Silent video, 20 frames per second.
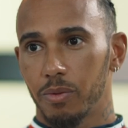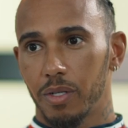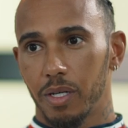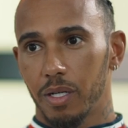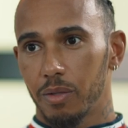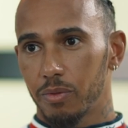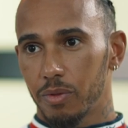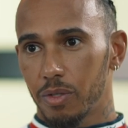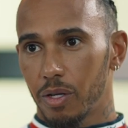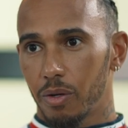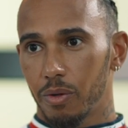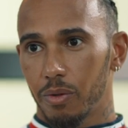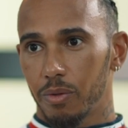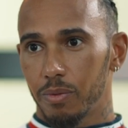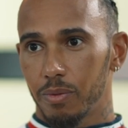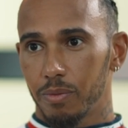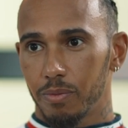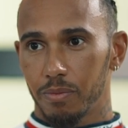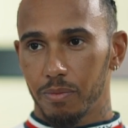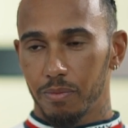when I'd
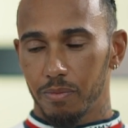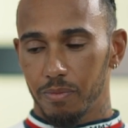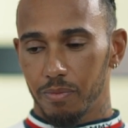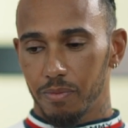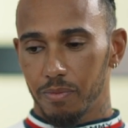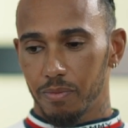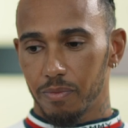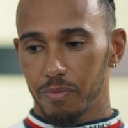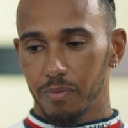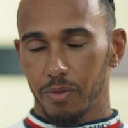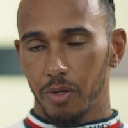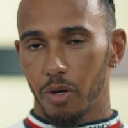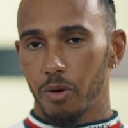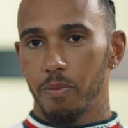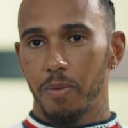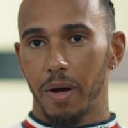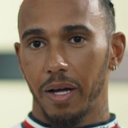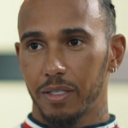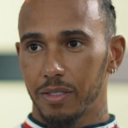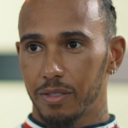go
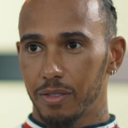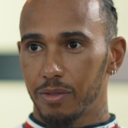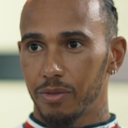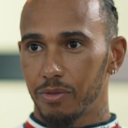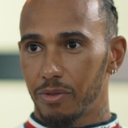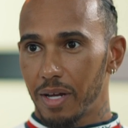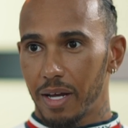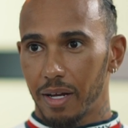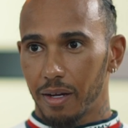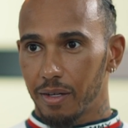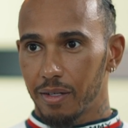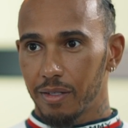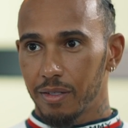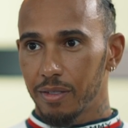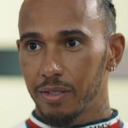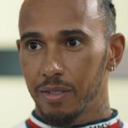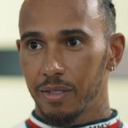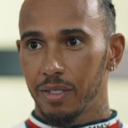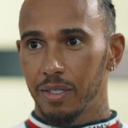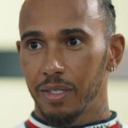back to Grenada,
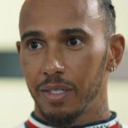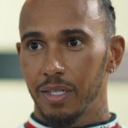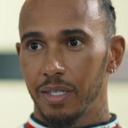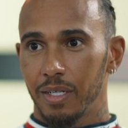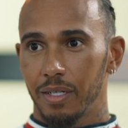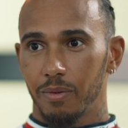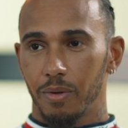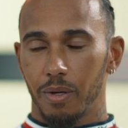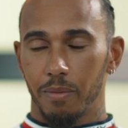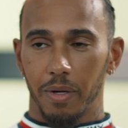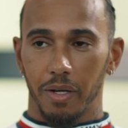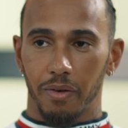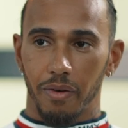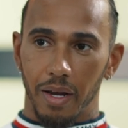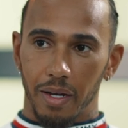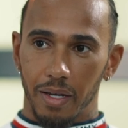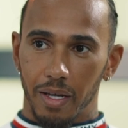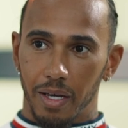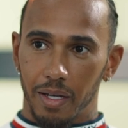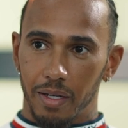where my
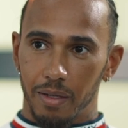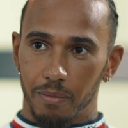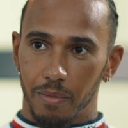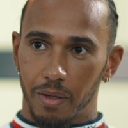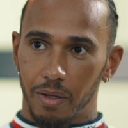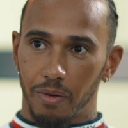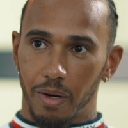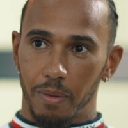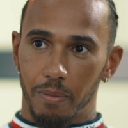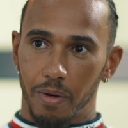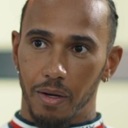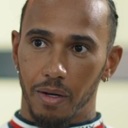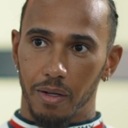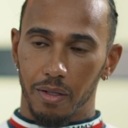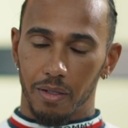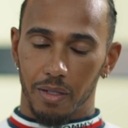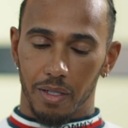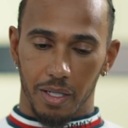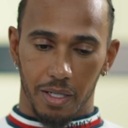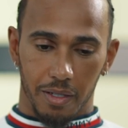granddad and my grandma
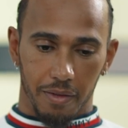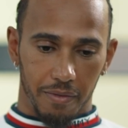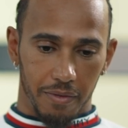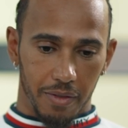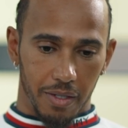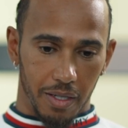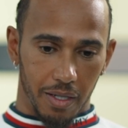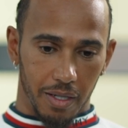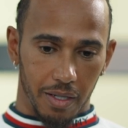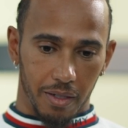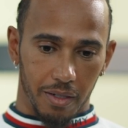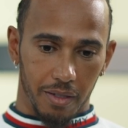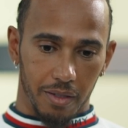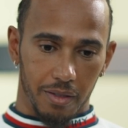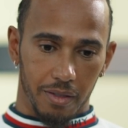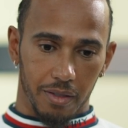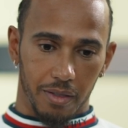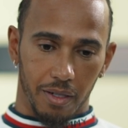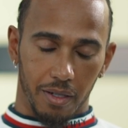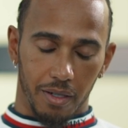lived, and
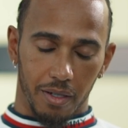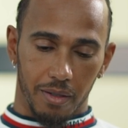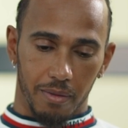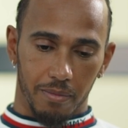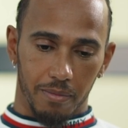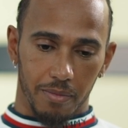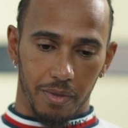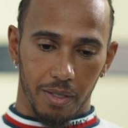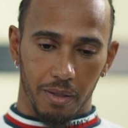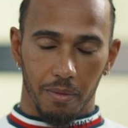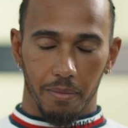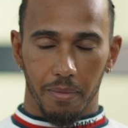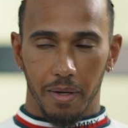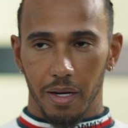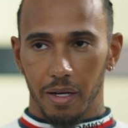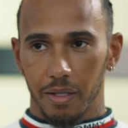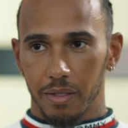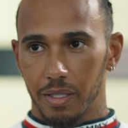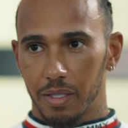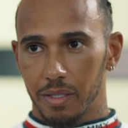mm-hmm. Some of my
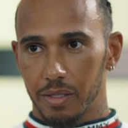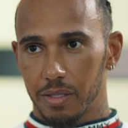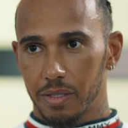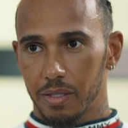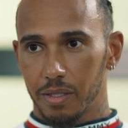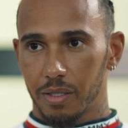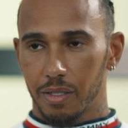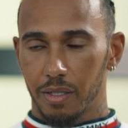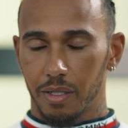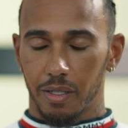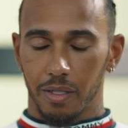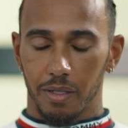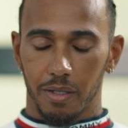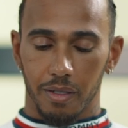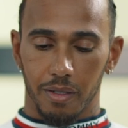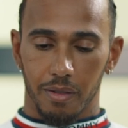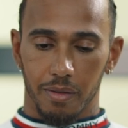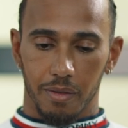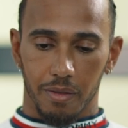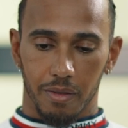aunties
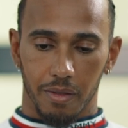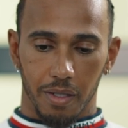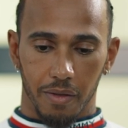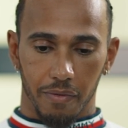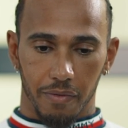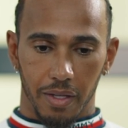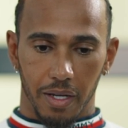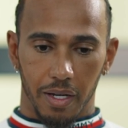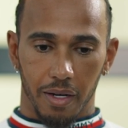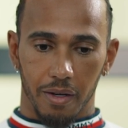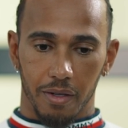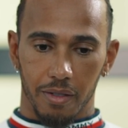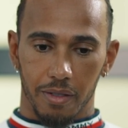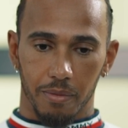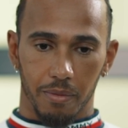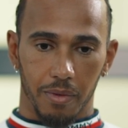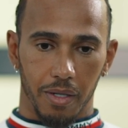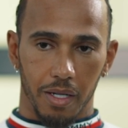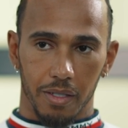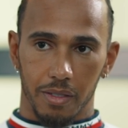lived there,
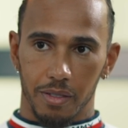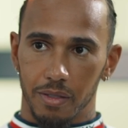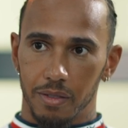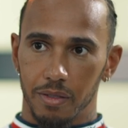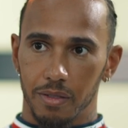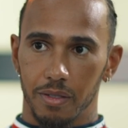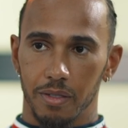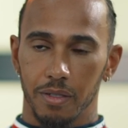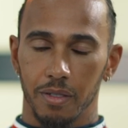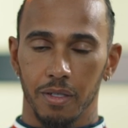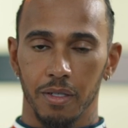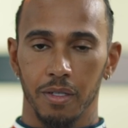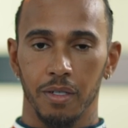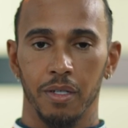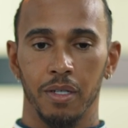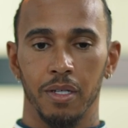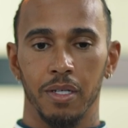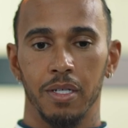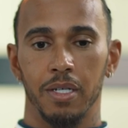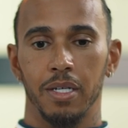some cousins,
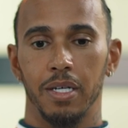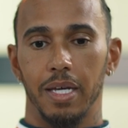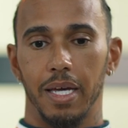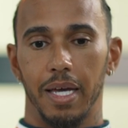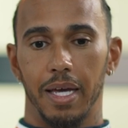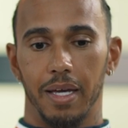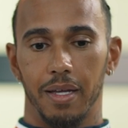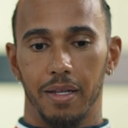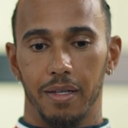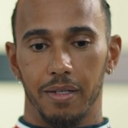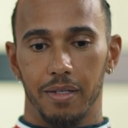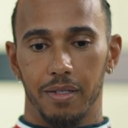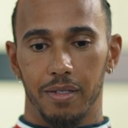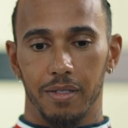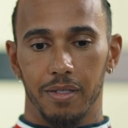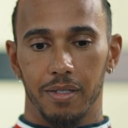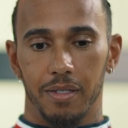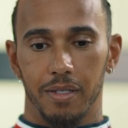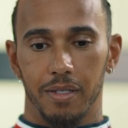and